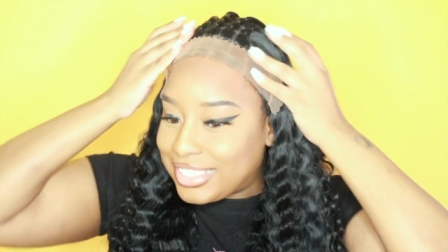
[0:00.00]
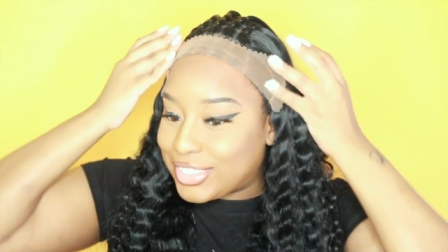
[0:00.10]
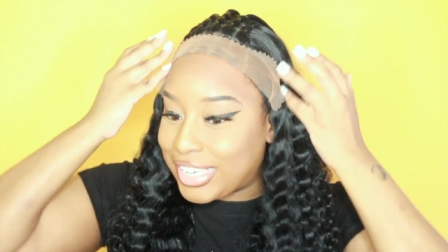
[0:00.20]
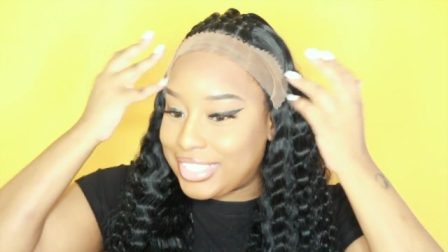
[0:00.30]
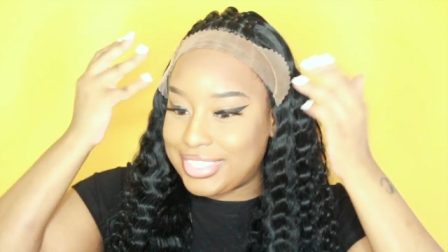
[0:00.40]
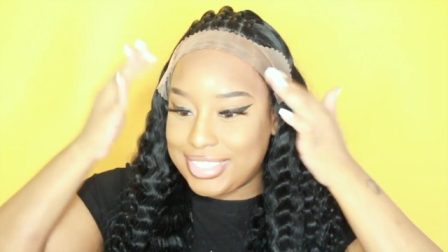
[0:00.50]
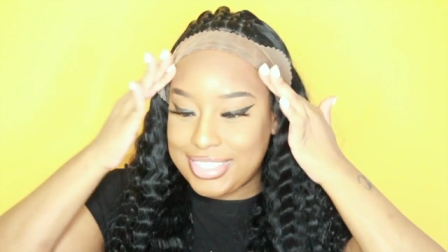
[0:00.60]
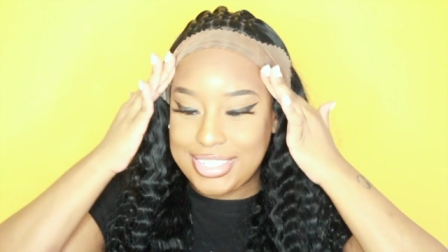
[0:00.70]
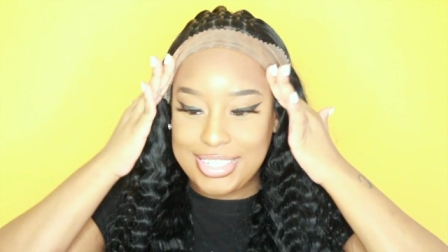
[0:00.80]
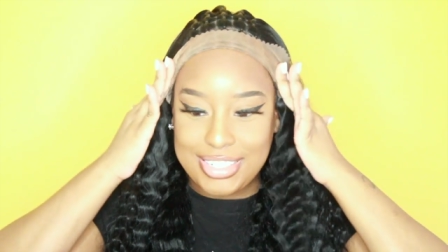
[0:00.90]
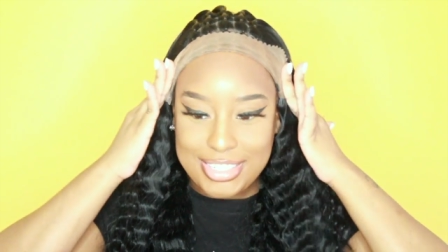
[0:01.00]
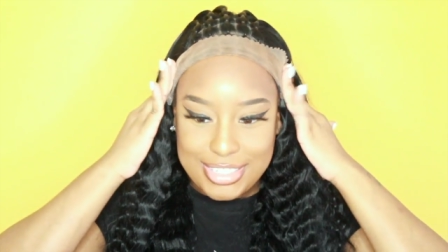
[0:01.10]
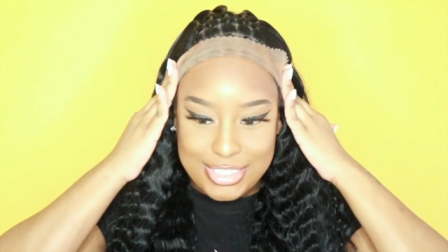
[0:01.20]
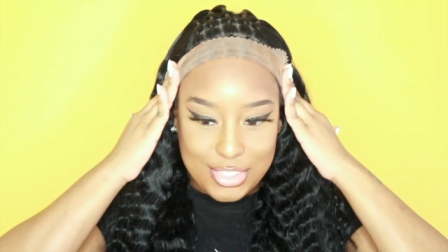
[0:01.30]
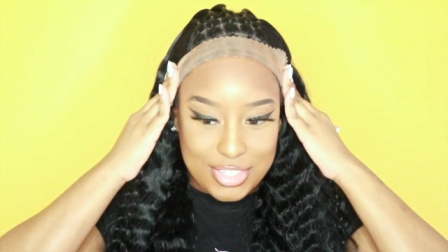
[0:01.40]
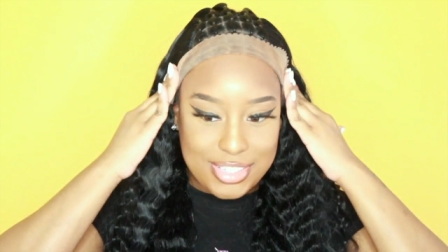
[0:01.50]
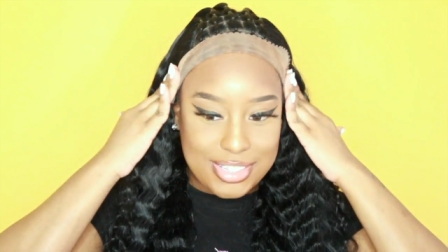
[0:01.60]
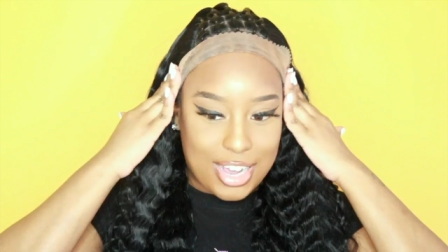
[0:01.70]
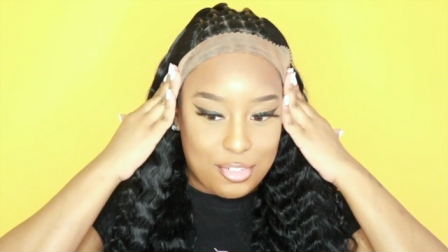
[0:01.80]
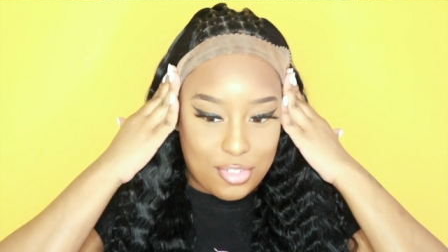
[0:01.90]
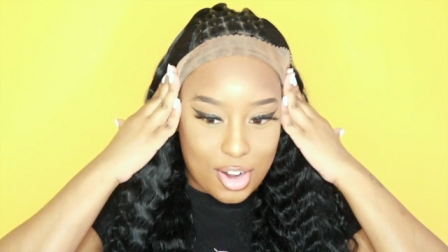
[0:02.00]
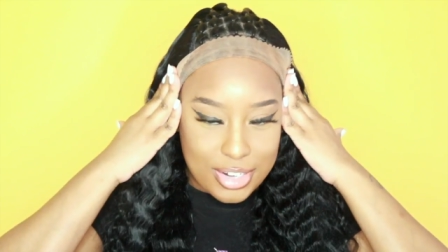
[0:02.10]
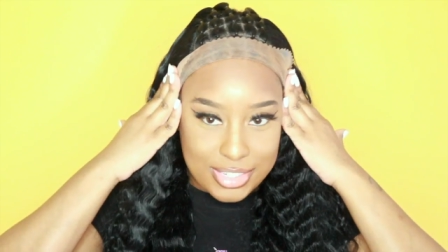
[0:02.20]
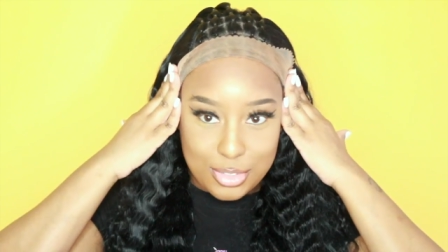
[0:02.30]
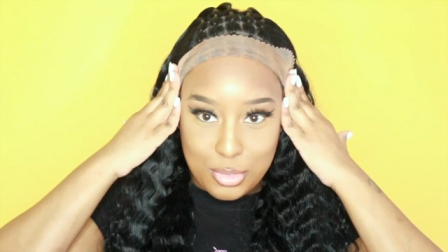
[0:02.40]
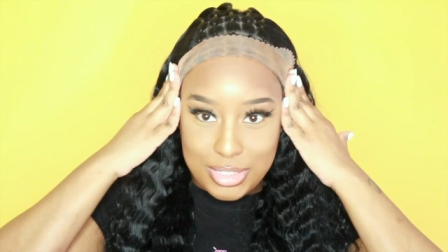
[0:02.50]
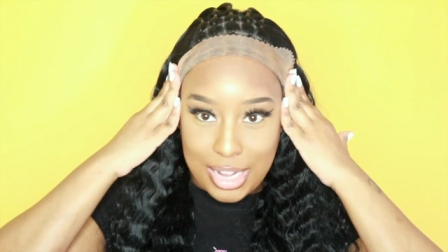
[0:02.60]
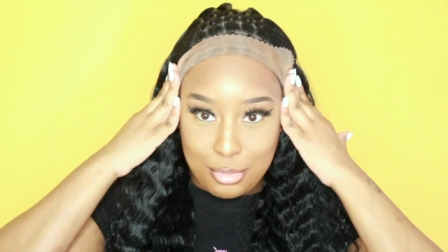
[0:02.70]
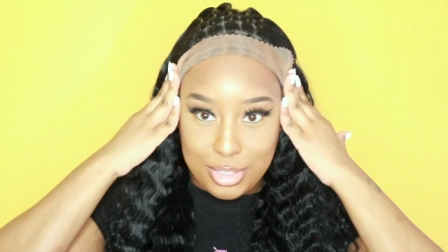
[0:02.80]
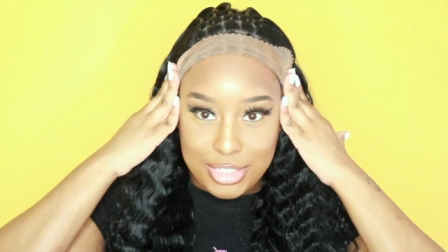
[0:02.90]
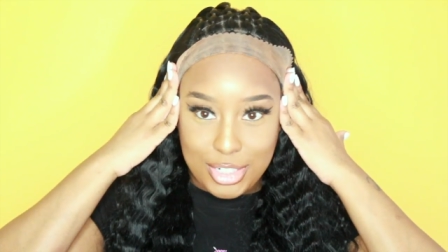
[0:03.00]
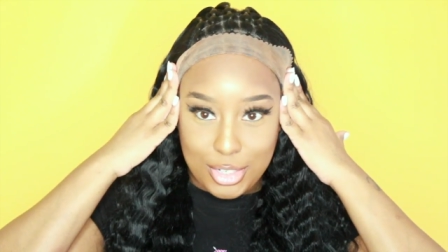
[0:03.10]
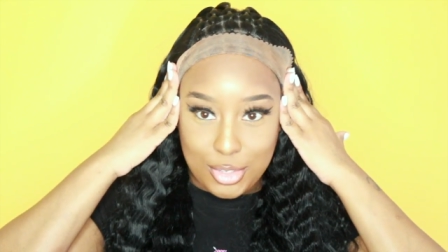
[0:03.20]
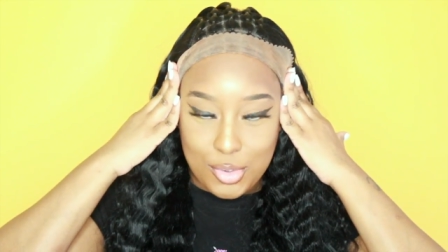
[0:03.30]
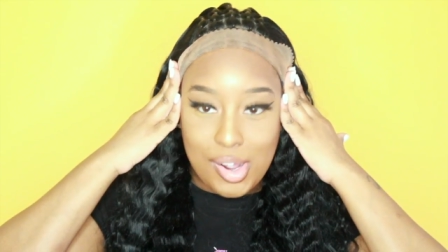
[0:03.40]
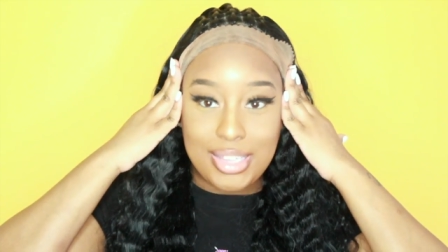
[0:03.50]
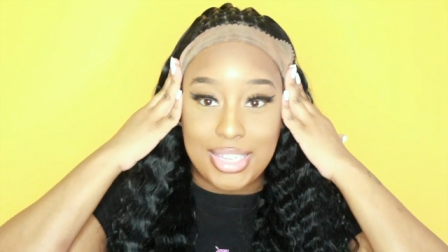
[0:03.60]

Okay, so this is how far as it want I want to go.